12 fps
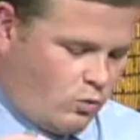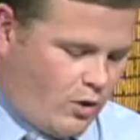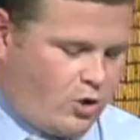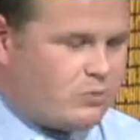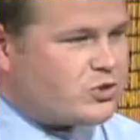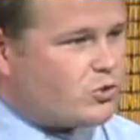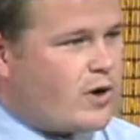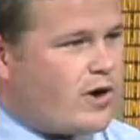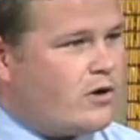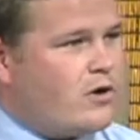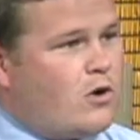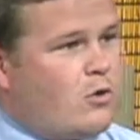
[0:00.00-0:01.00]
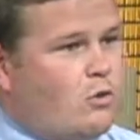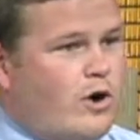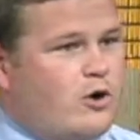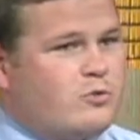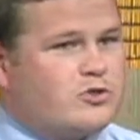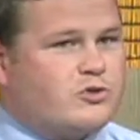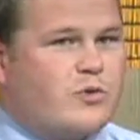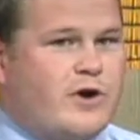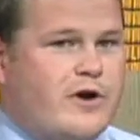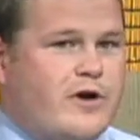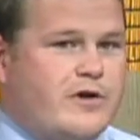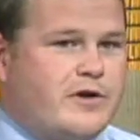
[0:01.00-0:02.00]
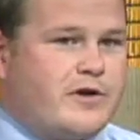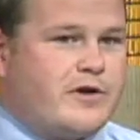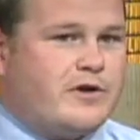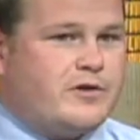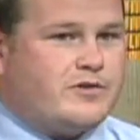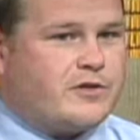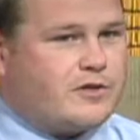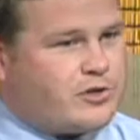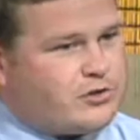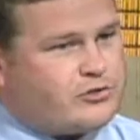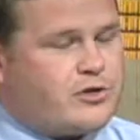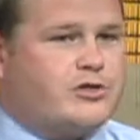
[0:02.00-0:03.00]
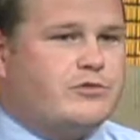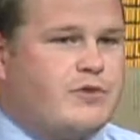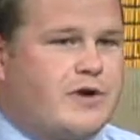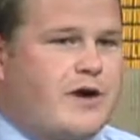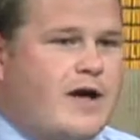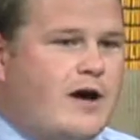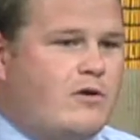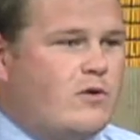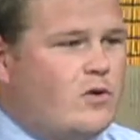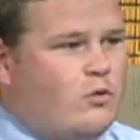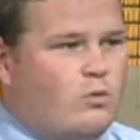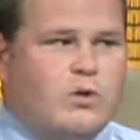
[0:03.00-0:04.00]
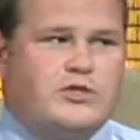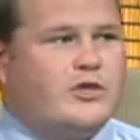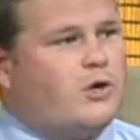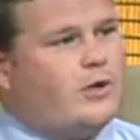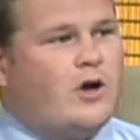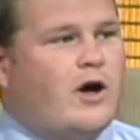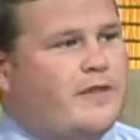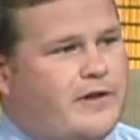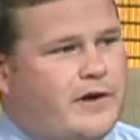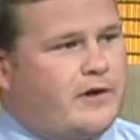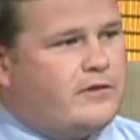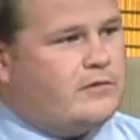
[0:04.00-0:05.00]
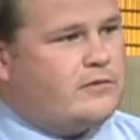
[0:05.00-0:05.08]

Wyoma Square. Wyoma Square is under construction right now. What's going on there?